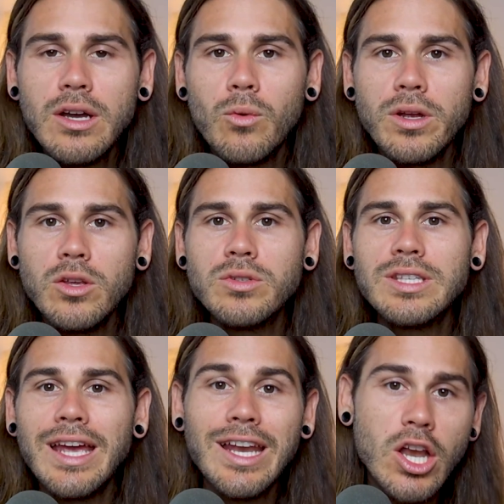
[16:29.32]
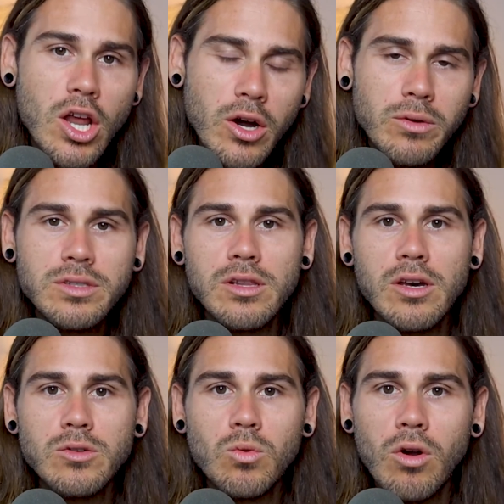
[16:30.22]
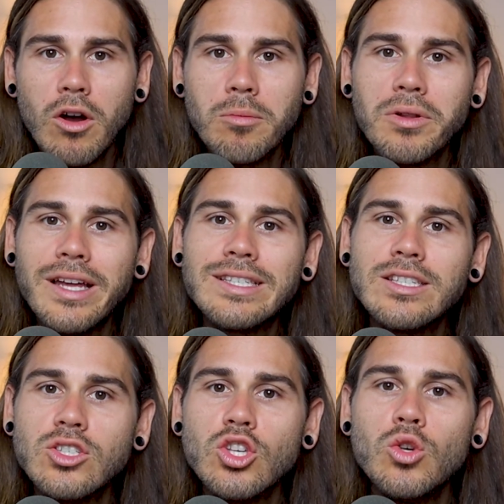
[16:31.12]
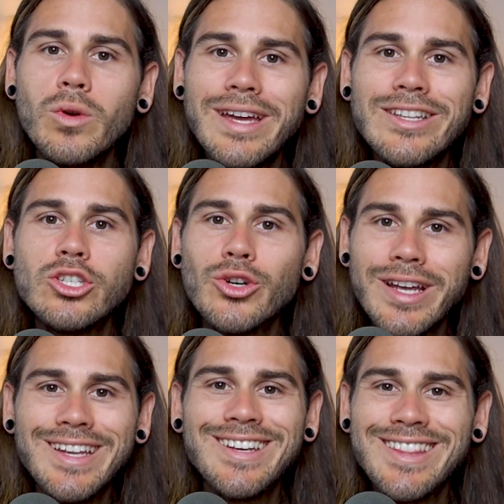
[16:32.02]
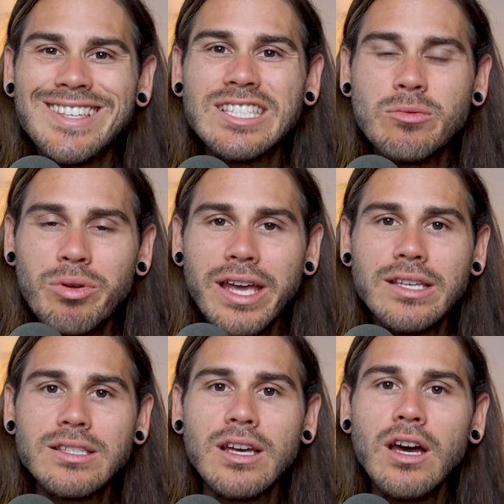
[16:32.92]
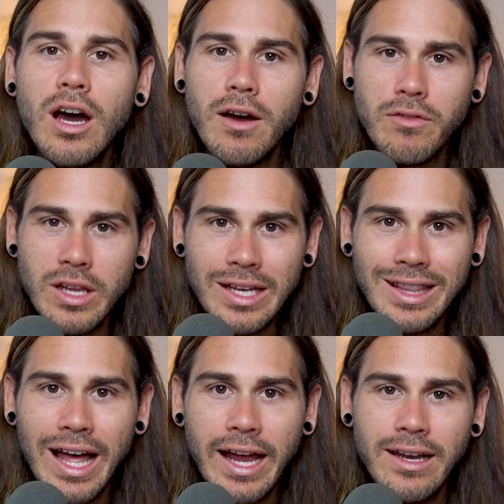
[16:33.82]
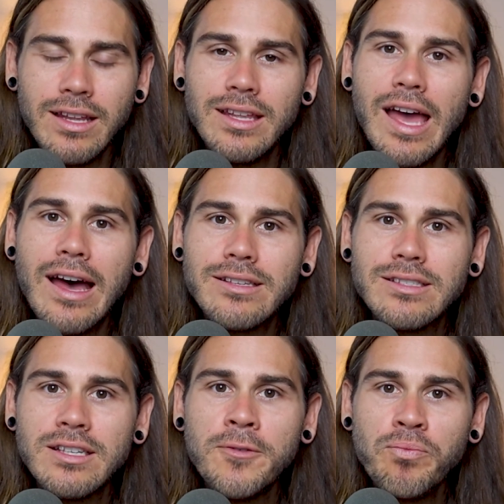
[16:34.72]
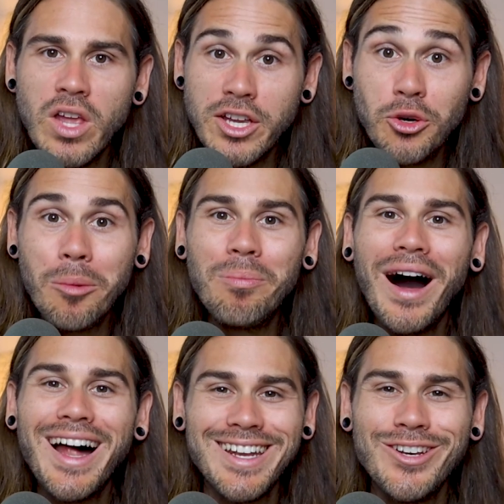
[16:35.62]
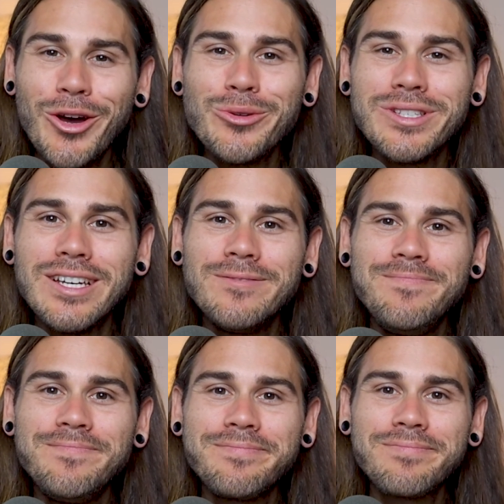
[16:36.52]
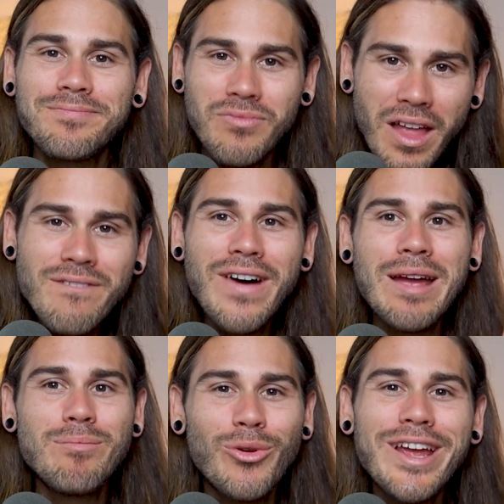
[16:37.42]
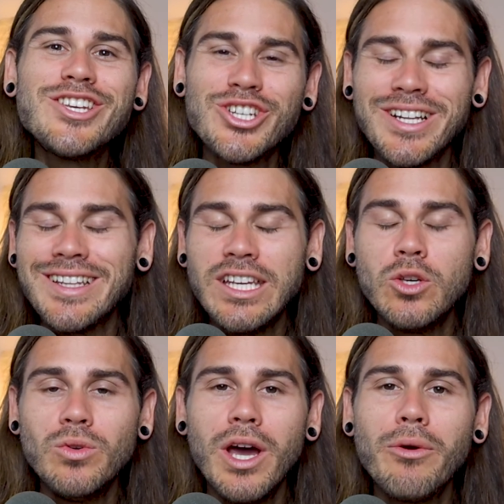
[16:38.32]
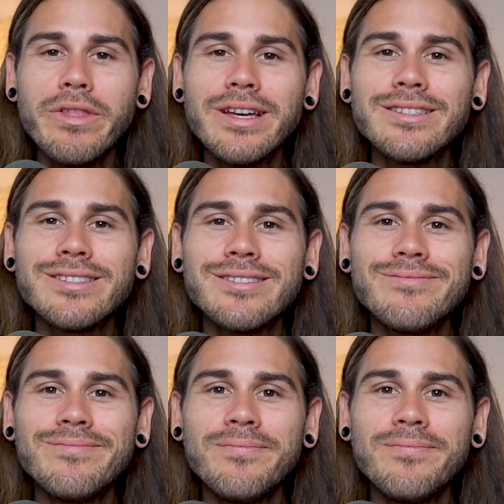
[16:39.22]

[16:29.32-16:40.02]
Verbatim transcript: When you say no to those wrong places, you enter into the space of the aligned yes, and your body knows it. Vibrationally, you know this.